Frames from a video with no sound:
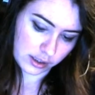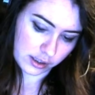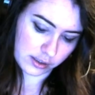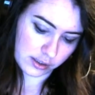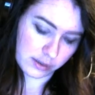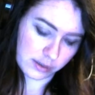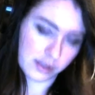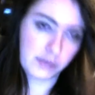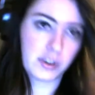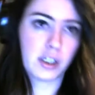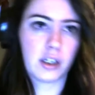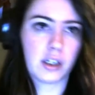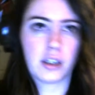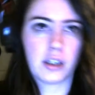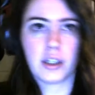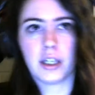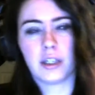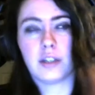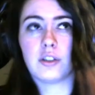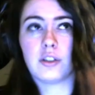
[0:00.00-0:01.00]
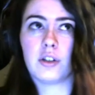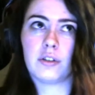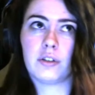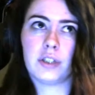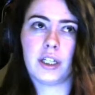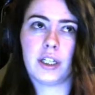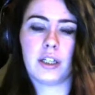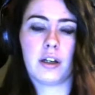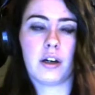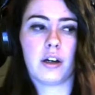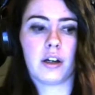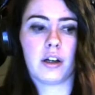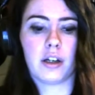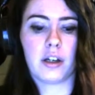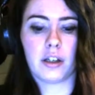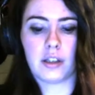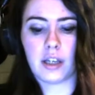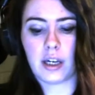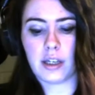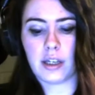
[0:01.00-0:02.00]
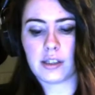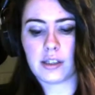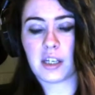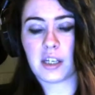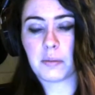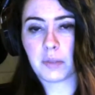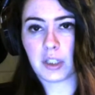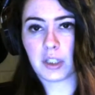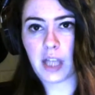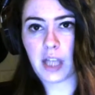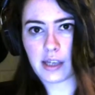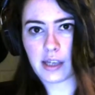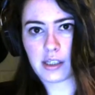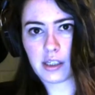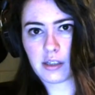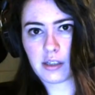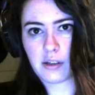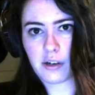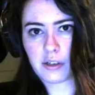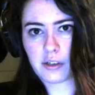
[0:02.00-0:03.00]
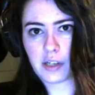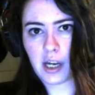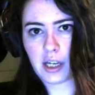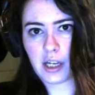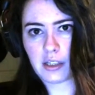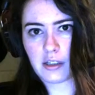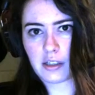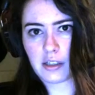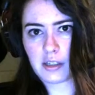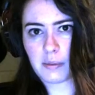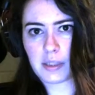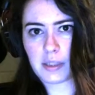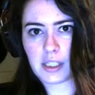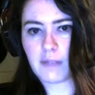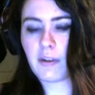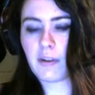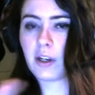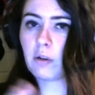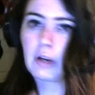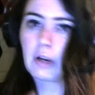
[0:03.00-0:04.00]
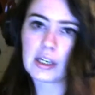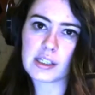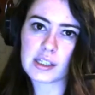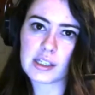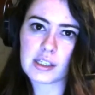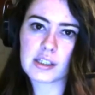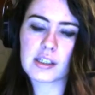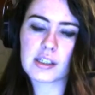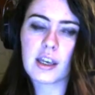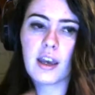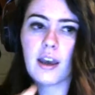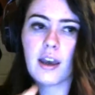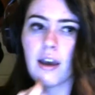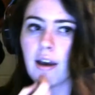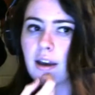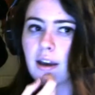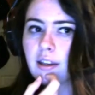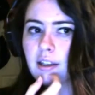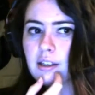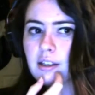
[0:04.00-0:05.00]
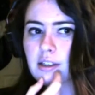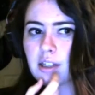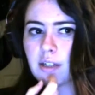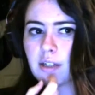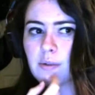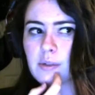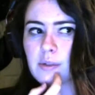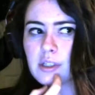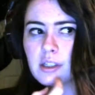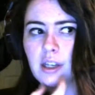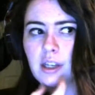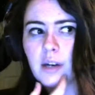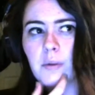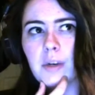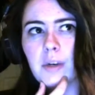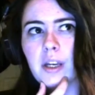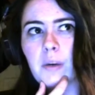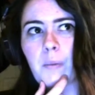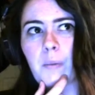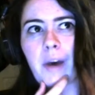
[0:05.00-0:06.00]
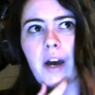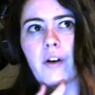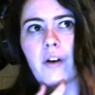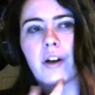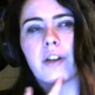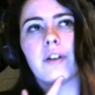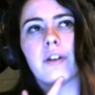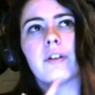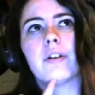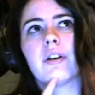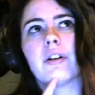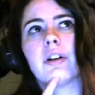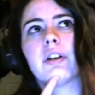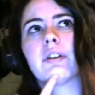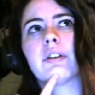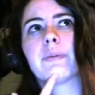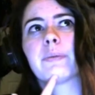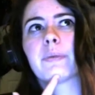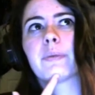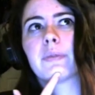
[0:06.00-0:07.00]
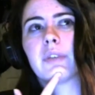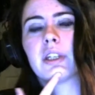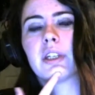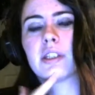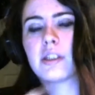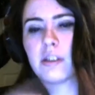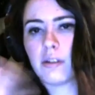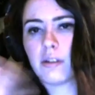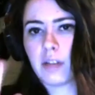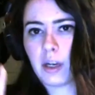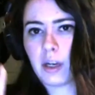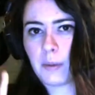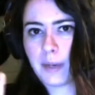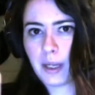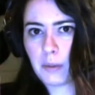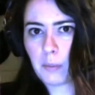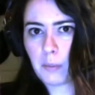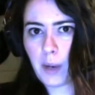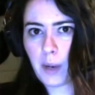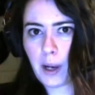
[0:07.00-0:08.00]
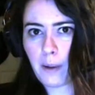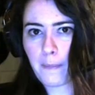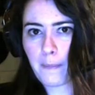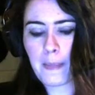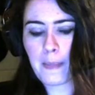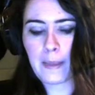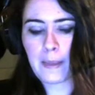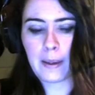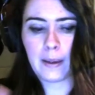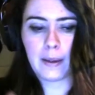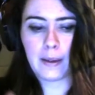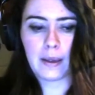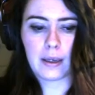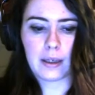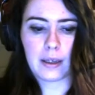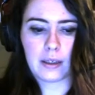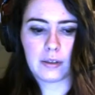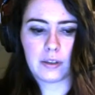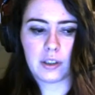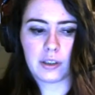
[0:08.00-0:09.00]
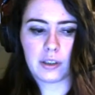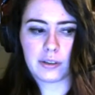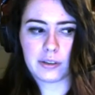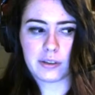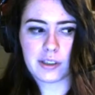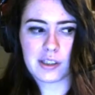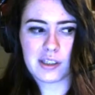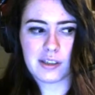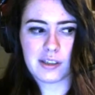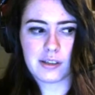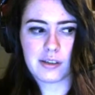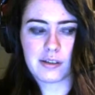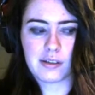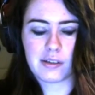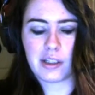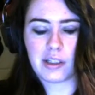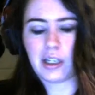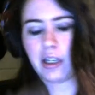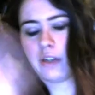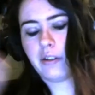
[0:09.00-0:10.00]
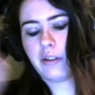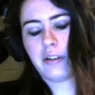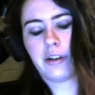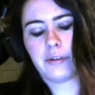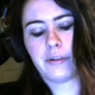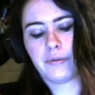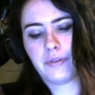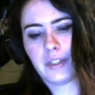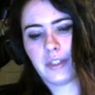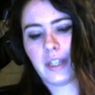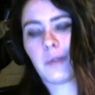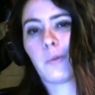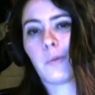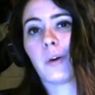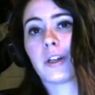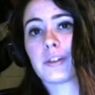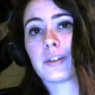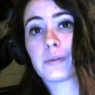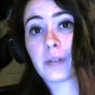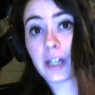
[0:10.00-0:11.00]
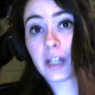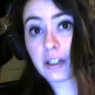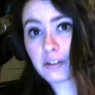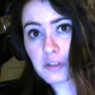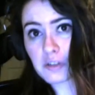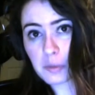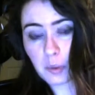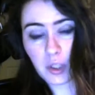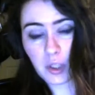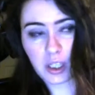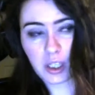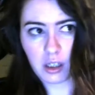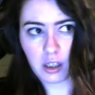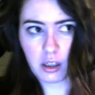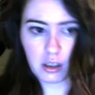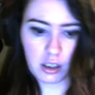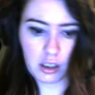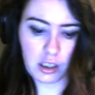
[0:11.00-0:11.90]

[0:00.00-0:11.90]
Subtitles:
So something I like and don't like are that some classes are tied to specific races, and that it was that way in WoW. It's still that way in WoW. No, is it? I don't know. It was when I was playing.